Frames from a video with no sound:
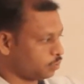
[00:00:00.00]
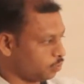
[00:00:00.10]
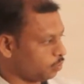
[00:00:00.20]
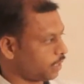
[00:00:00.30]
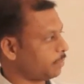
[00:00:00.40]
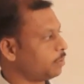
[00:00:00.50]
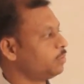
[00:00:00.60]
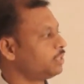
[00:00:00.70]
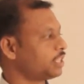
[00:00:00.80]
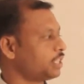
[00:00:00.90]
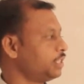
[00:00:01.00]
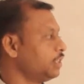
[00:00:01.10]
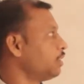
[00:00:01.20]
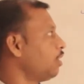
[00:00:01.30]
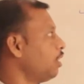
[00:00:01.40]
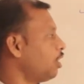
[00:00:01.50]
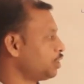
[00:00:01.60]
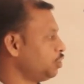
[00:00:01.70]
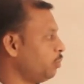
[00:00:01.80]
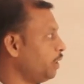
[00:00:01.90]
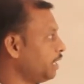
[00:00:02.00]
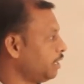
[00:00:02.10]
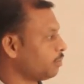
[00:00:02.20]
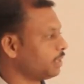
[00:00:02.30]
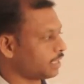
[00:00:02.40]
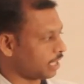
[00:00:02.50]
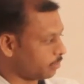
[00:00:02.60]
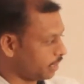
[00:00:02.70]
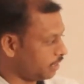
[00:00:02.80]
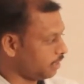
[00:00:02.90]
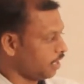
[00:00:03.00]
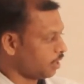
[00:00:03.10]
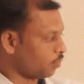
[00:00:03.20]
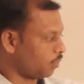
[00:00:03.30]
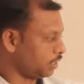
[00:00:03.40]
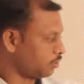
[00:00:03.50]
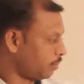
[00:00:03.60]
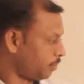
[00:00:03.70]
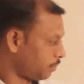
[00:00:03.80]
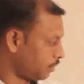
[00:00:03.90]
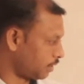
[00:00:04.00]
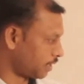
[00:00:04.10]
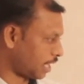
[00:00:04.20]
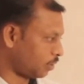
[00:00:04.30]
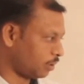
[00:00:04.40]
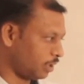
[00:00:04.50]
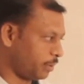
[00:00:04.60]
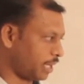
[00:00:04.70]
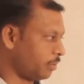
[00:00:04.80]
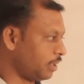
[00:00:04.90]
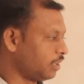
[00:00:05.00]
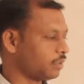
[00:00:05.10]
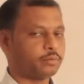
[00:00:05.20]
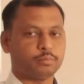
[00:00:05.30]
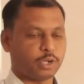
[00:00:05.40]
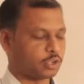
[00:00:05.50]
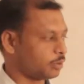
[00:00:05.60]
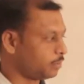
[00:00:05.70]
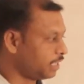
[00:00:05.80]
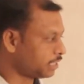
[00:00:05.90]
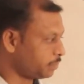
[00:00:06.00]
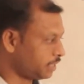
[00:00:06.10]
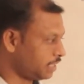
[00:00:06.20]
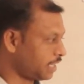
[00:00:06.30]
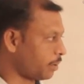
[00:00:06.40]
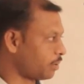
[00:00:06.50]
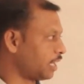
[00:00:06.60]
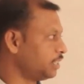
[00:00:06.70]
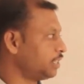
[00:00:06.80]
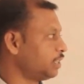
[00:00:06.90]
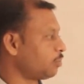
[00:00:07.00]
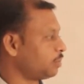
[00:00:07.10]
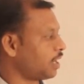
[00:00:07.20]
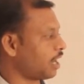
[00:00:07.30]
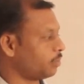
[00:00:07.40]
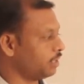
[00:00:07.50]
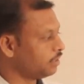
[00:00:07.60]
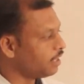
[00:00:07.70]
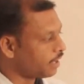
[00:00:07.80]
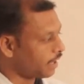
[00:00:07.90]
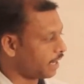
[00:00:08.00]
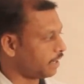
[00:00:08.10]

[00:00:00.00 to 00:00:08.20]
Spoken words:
two types of the structure or geometry of that carbanion. One is of trigonal pyramidal because of the sp3 hybridization of the carbon, and